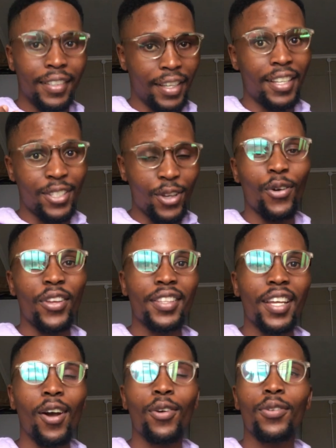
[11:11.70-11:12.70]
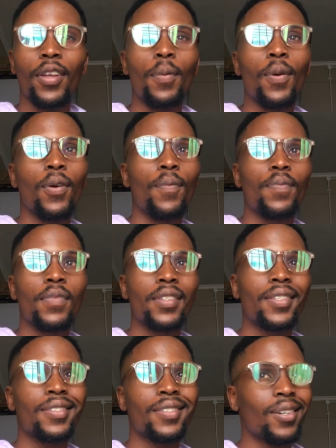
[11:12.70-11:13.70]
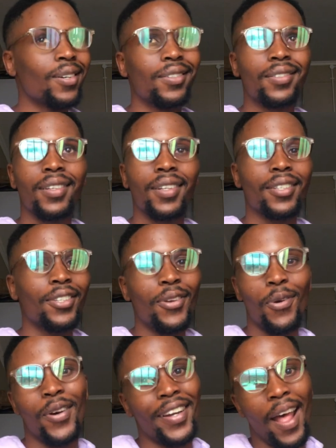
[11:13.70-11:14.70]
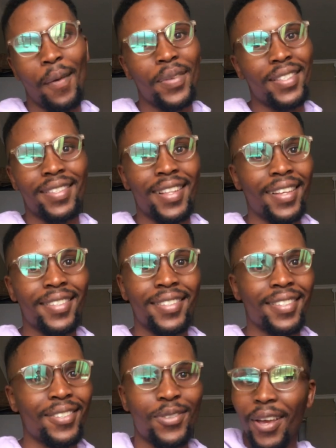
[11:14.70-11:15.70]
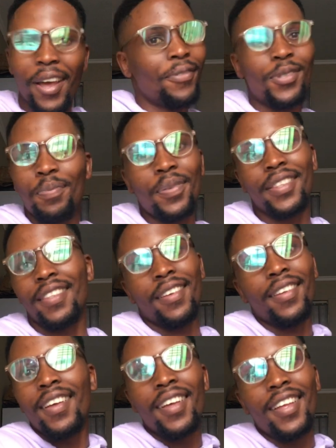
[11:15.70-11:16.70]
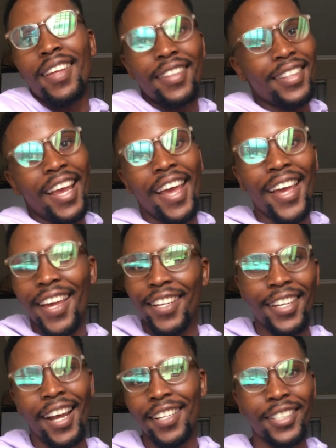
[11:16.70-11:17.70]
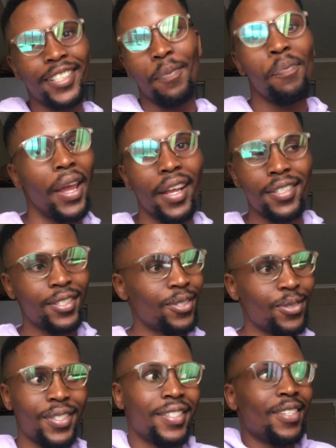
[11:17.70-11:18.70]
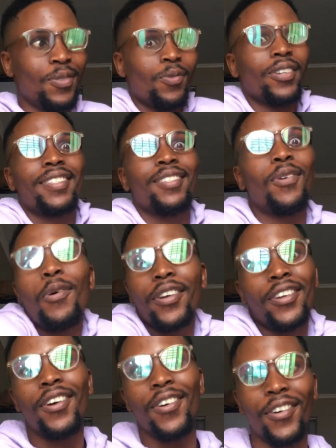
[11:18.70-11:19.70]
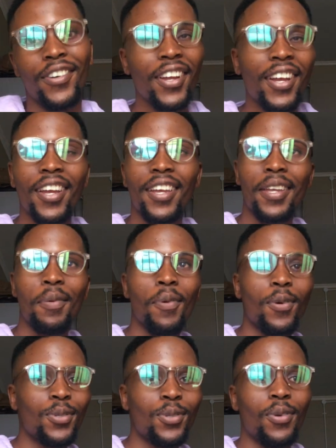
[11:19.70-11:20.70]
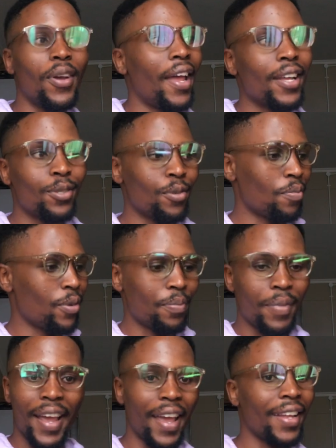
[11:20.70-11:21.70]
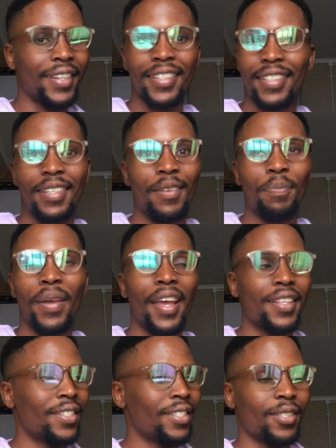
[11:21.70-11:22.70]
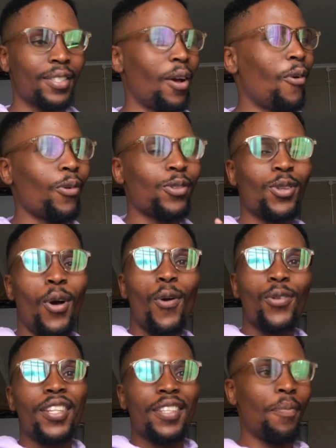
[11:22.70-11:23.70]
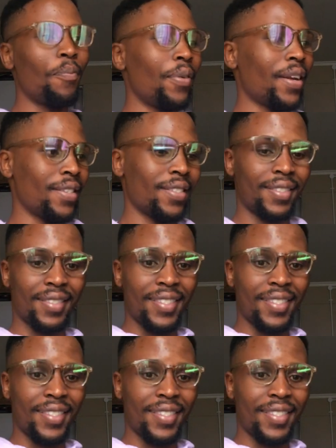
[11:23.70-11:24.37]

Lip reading: it's going down, yabo? So you know what happens next. You have to put the hand under the pants to see what's going on. So I had to put my hand under the pants. I was holding the breast.